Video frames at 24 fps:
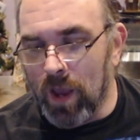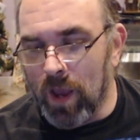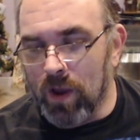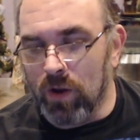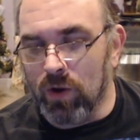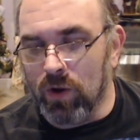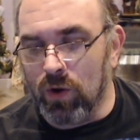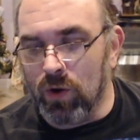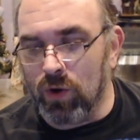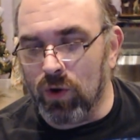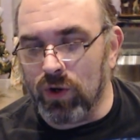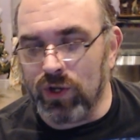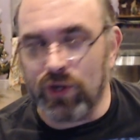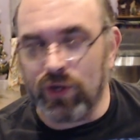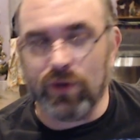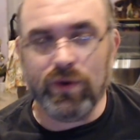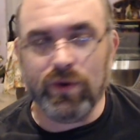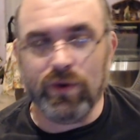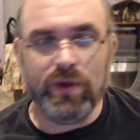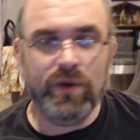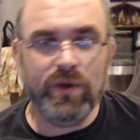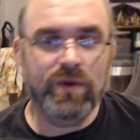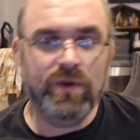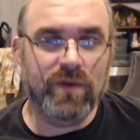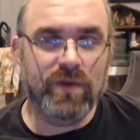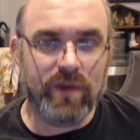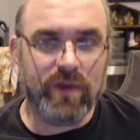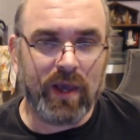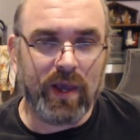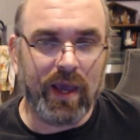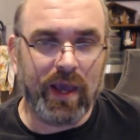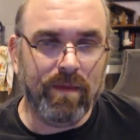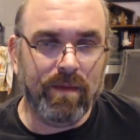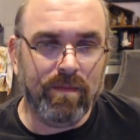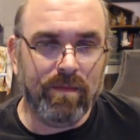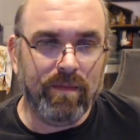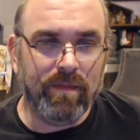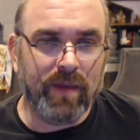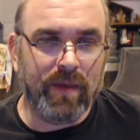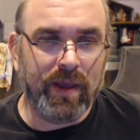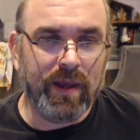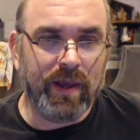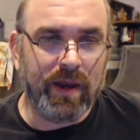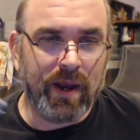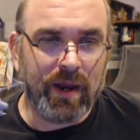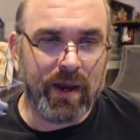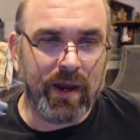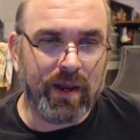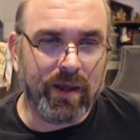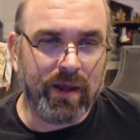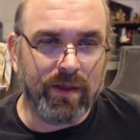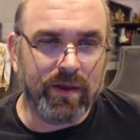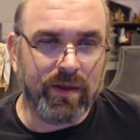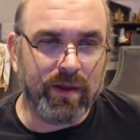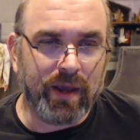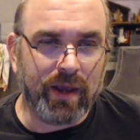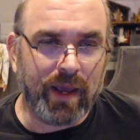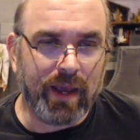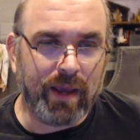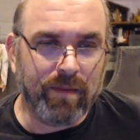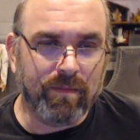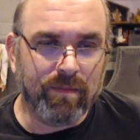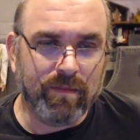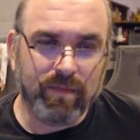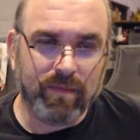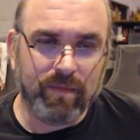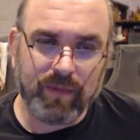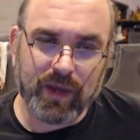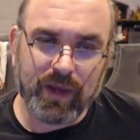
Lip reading: Could you use him in any other game?